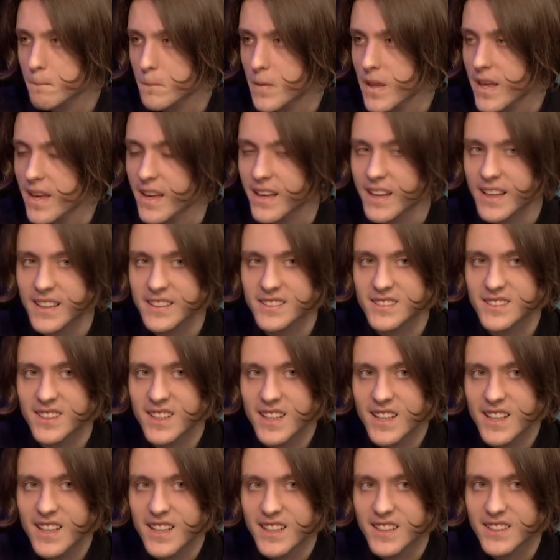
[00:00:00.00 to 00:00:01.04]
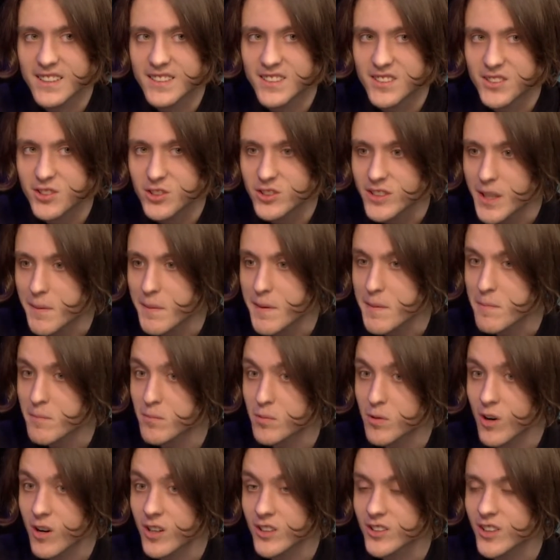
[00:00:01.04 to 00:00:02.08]
And should they be
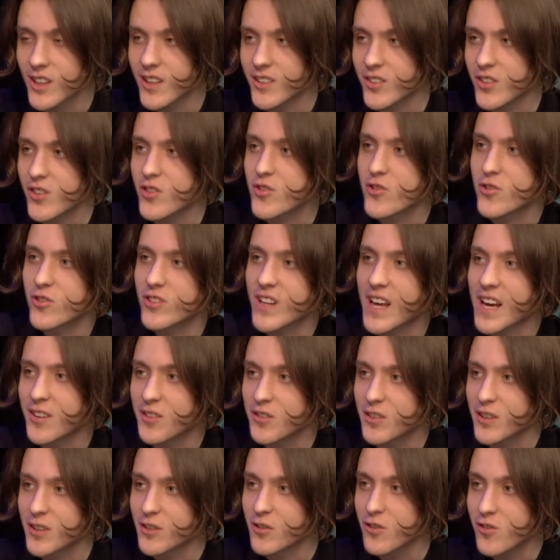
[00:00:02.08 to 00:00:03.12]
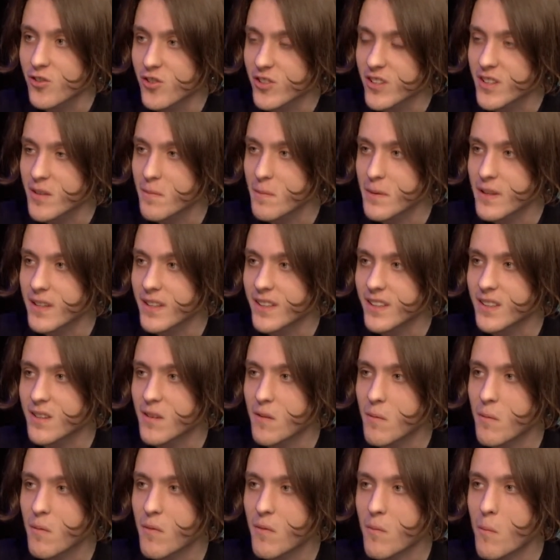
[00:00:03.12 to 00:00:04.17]
prioritising student housing, or should it be
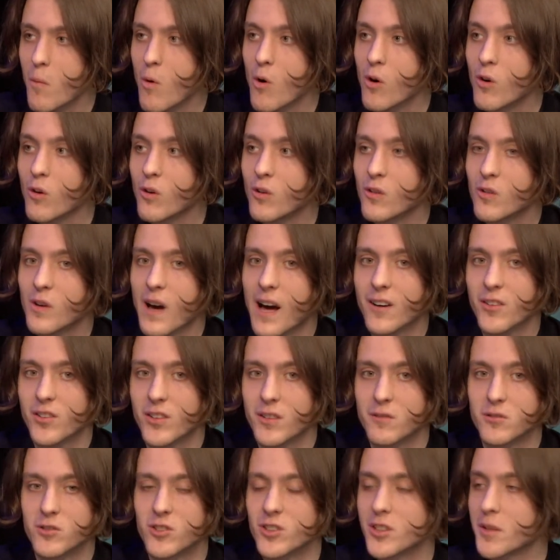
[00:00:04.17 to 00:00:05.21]
more housing for the